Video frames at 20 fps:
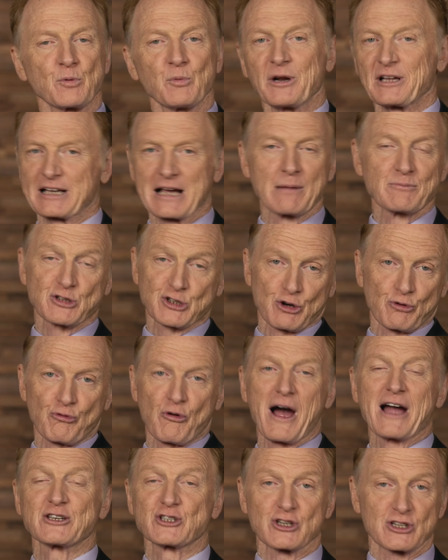When it comes to
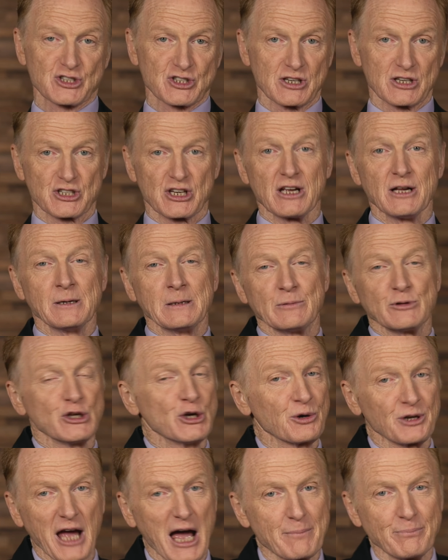righteousness,
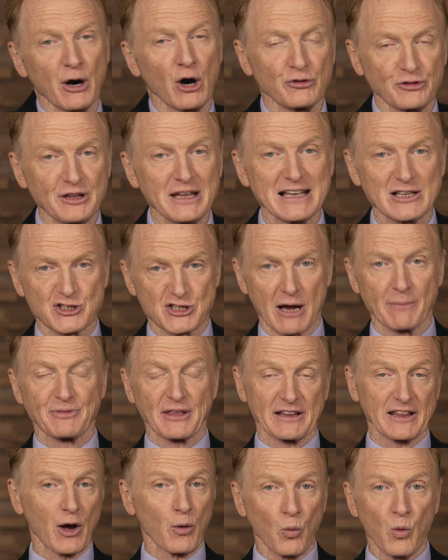you and I both need
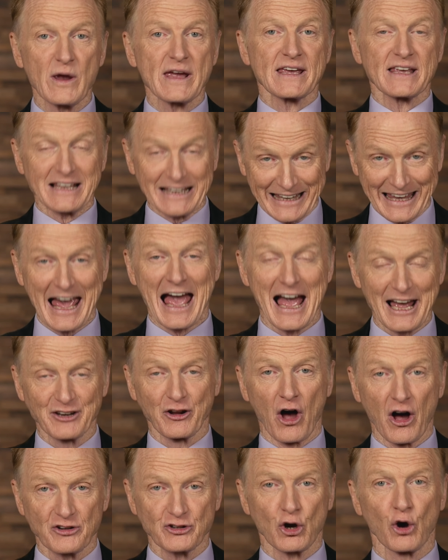something that we
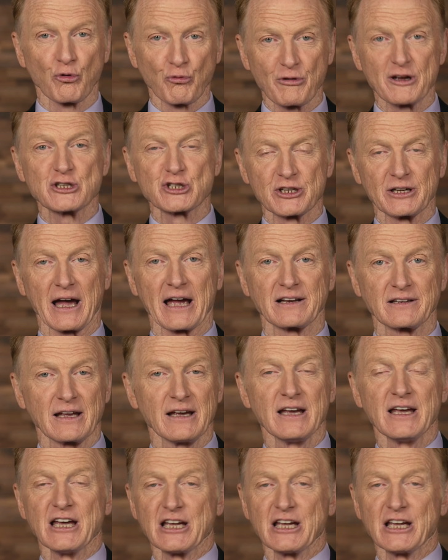cannot originate.